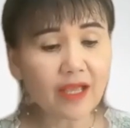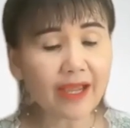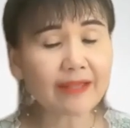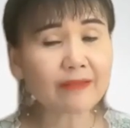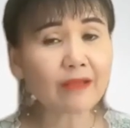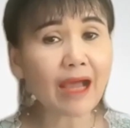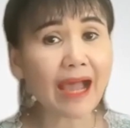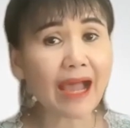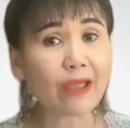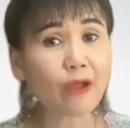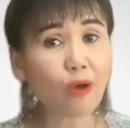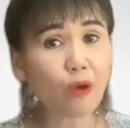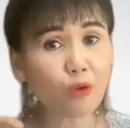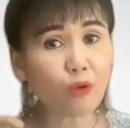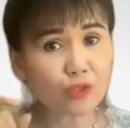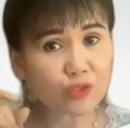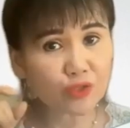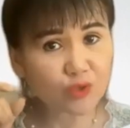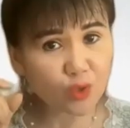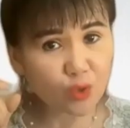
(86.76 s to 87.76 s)
And I
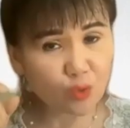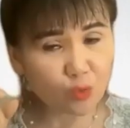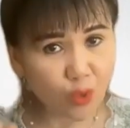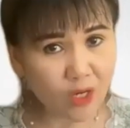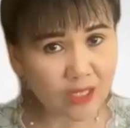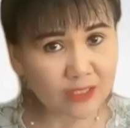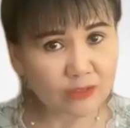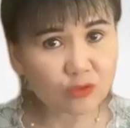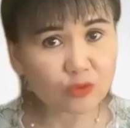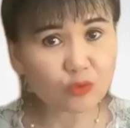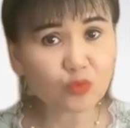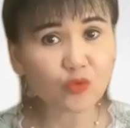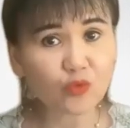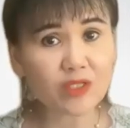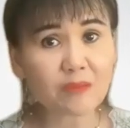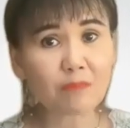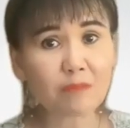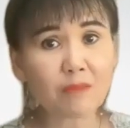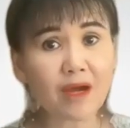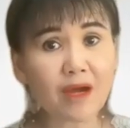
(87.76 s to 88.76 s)
also want to
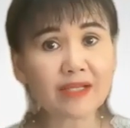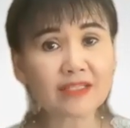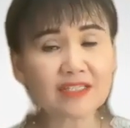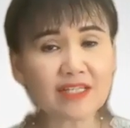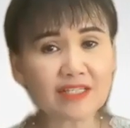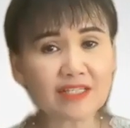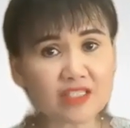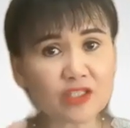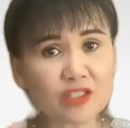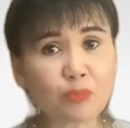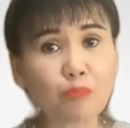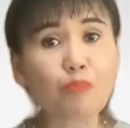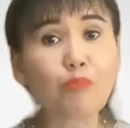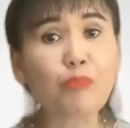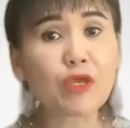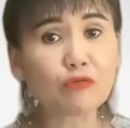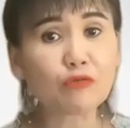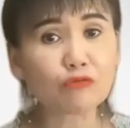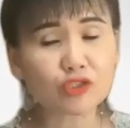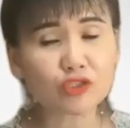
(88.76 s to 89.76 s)
remind, this is
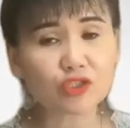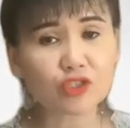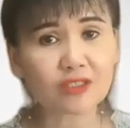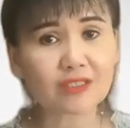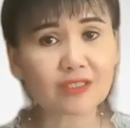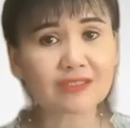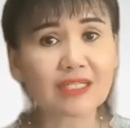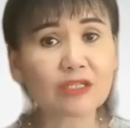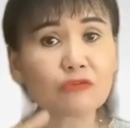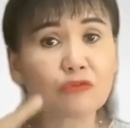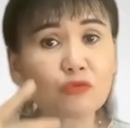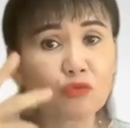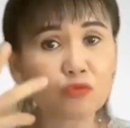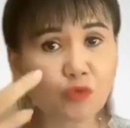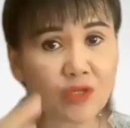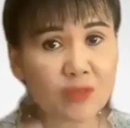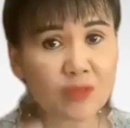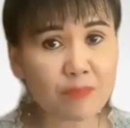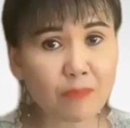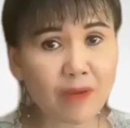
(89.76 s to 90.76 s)
mutual, that
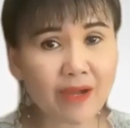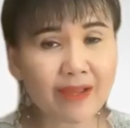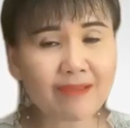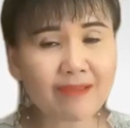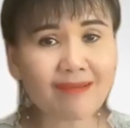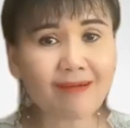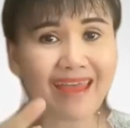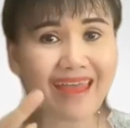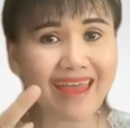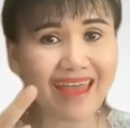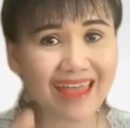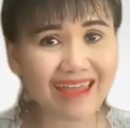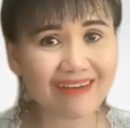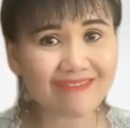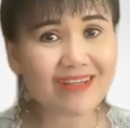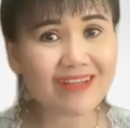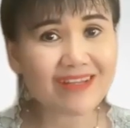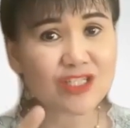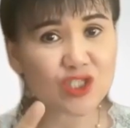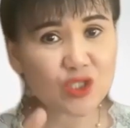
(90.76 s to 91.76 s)
remind
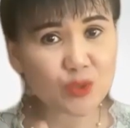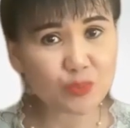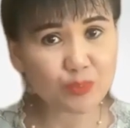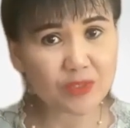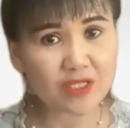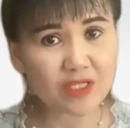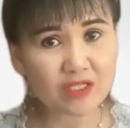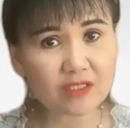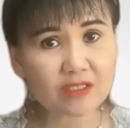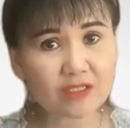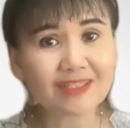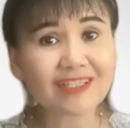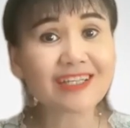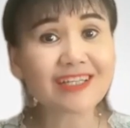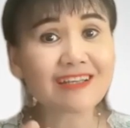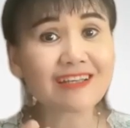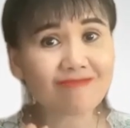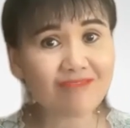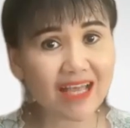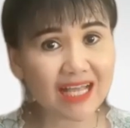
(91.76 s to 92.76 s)
every speaker,
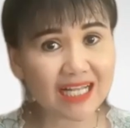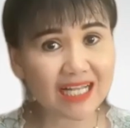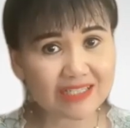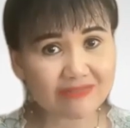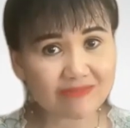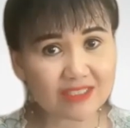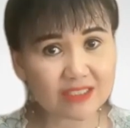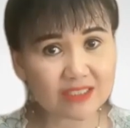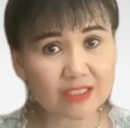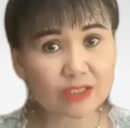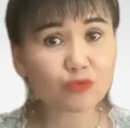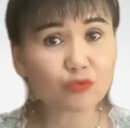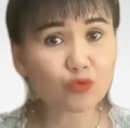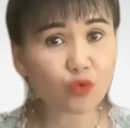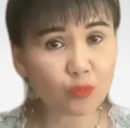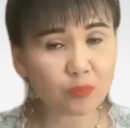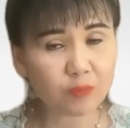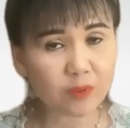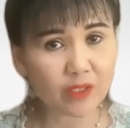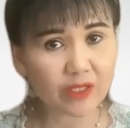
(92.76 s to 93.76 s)
evaluator,
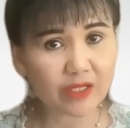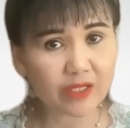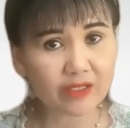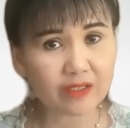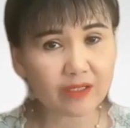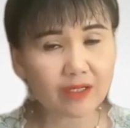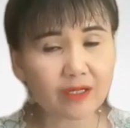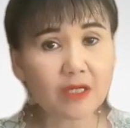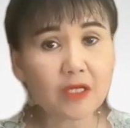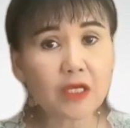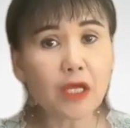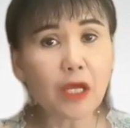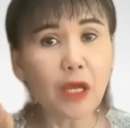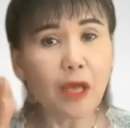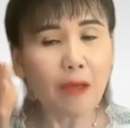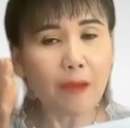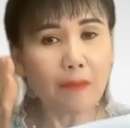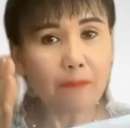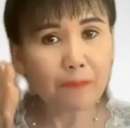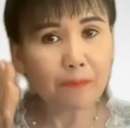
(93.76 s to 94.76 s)
role player,
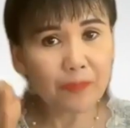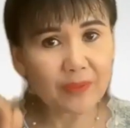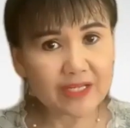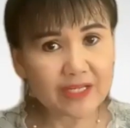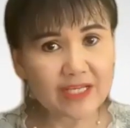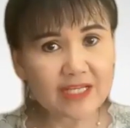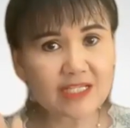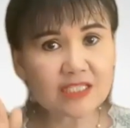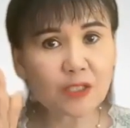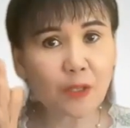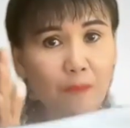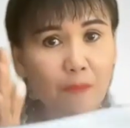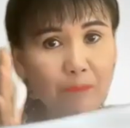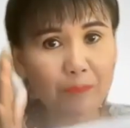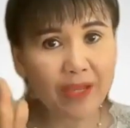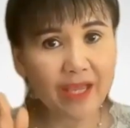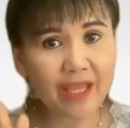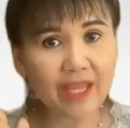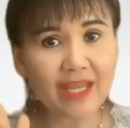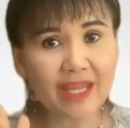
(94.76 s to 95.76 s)
please
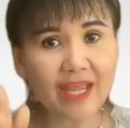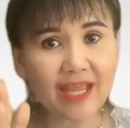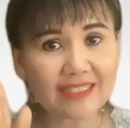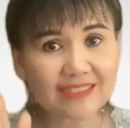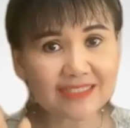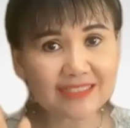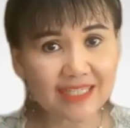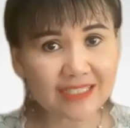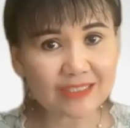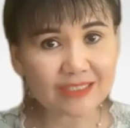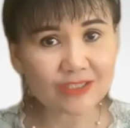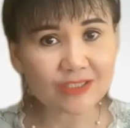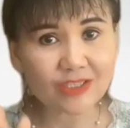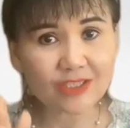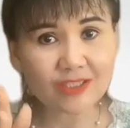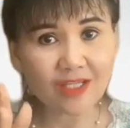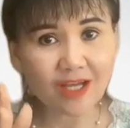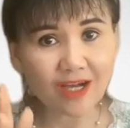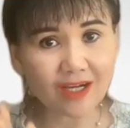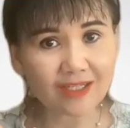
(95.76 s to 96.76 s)
pay
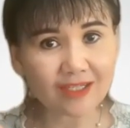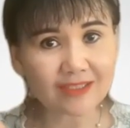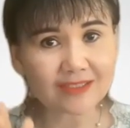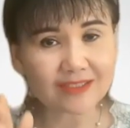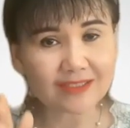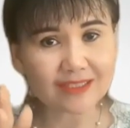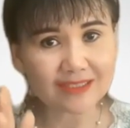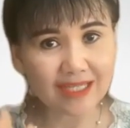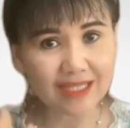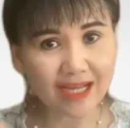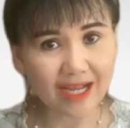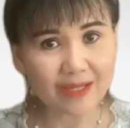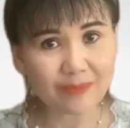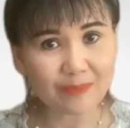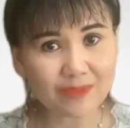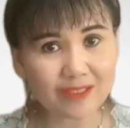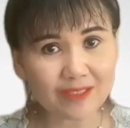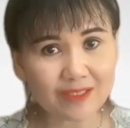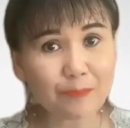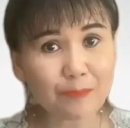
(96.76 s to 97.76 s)
attention on the
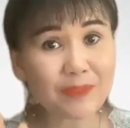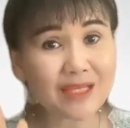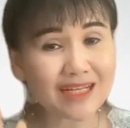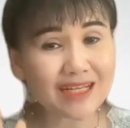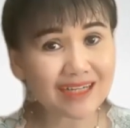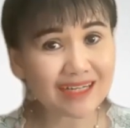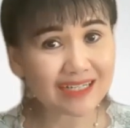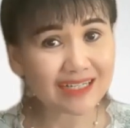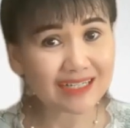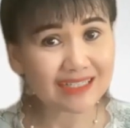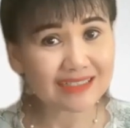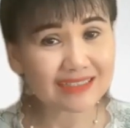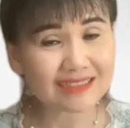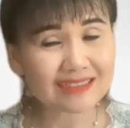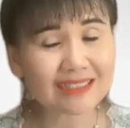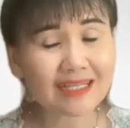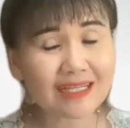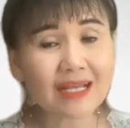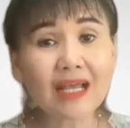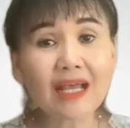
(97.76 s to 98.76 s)
timer, because